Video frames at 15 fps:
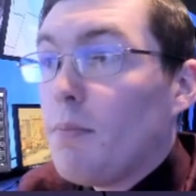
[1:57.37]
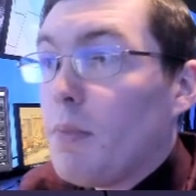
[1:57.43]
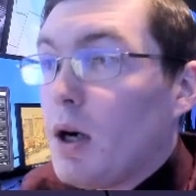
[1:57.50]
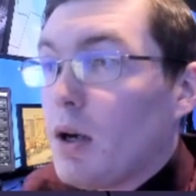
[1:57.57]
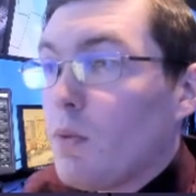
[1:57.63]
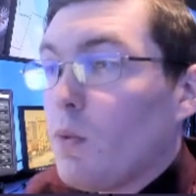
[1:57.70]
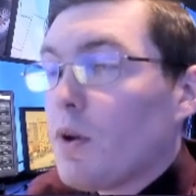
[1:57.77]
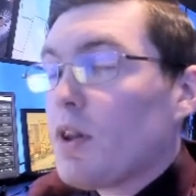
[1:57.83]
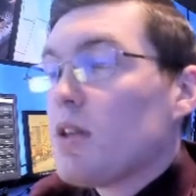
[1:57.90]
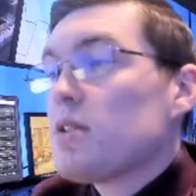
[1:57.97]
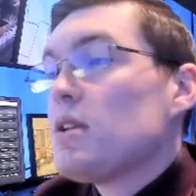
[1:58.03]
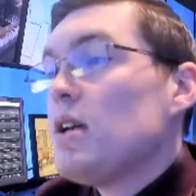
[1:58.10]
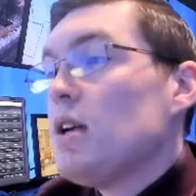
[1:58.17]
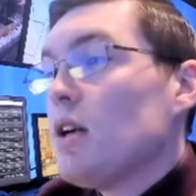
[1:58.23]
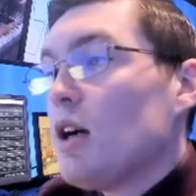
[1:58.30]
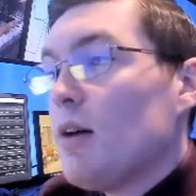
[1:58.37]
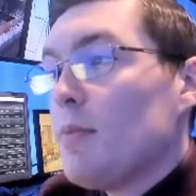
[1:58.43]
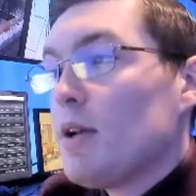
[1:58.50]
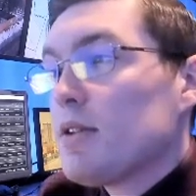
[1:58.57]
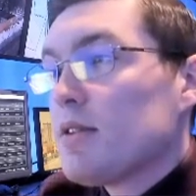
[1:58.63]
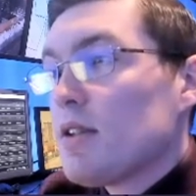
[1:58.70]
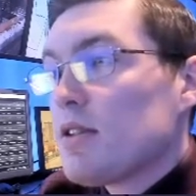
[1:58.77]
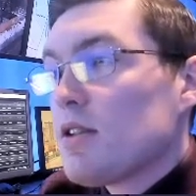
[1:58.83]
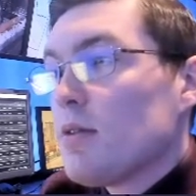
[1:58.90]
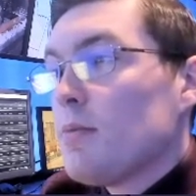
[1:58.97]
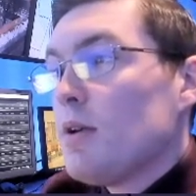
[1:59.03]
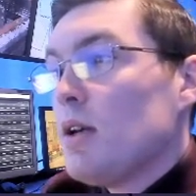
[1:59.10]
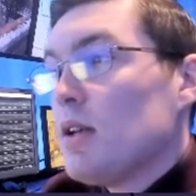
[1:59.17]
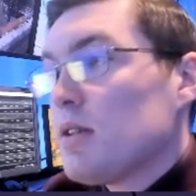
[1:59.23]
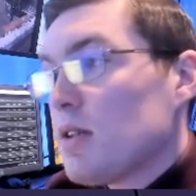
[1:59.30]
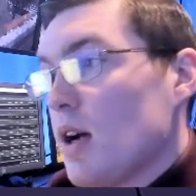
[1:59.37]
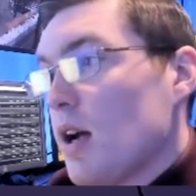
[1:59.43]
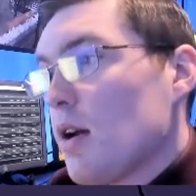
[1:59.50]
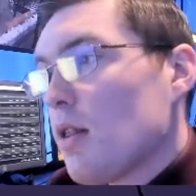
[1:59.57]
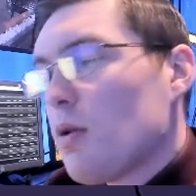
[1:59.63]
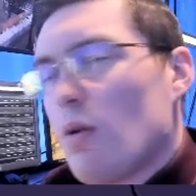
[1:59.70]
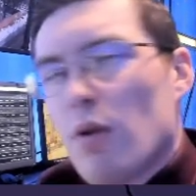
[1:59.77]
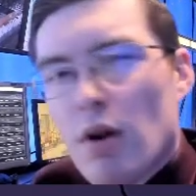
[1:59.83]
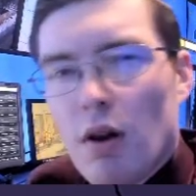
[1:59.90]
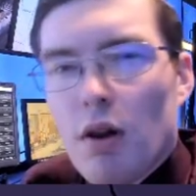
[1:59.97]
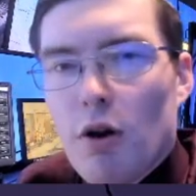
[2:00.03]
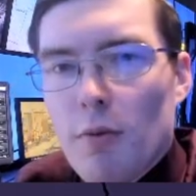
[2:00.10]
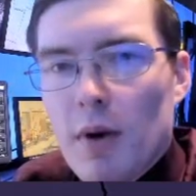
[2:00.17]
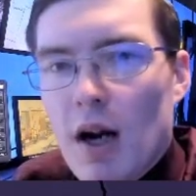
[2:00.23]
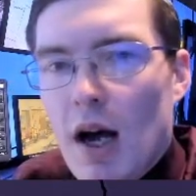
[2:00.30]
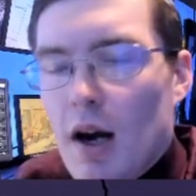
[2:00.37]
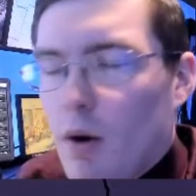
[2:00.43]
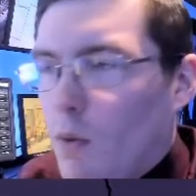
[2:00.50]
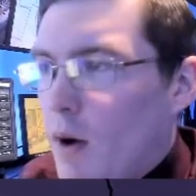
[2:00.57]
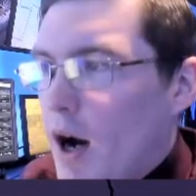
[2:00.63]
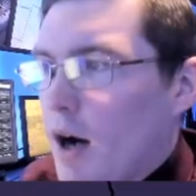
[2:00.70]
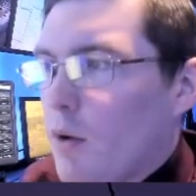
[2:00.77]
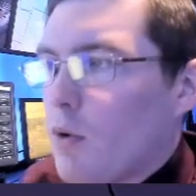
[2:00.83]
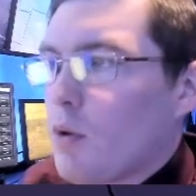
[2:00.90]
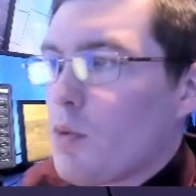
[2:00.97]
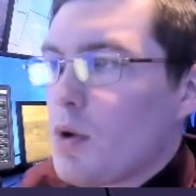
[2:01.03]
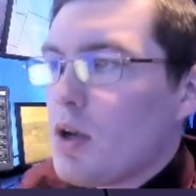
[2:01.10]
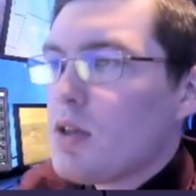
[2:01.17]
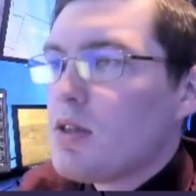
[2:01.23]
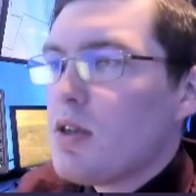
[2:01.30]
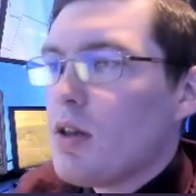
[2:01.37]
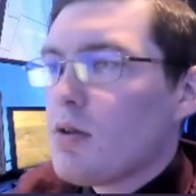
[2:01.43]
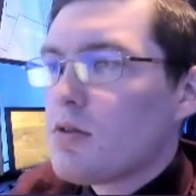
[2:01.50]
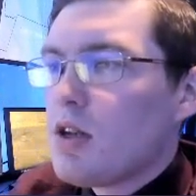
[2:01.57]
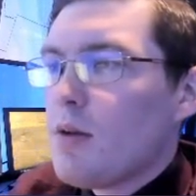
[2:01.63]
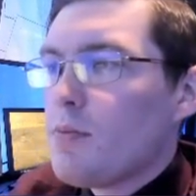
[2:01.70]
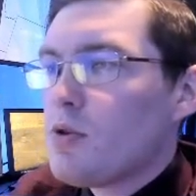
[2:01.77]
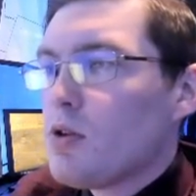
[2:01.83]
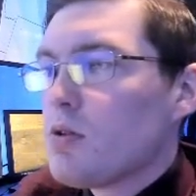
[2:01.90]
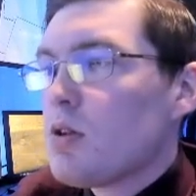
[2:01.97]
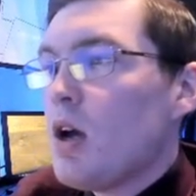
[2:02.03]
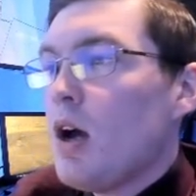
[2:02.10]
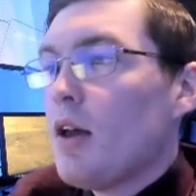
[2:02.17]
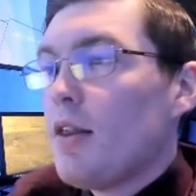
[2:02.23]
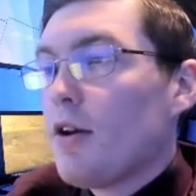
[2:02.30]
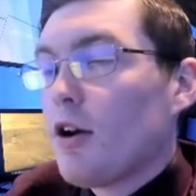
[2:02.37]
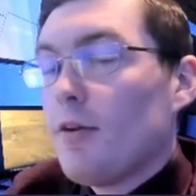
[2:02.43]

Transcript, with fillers: but with this incoming system, it's kind of throwing a little bit out of whack where we could see those temperatures that are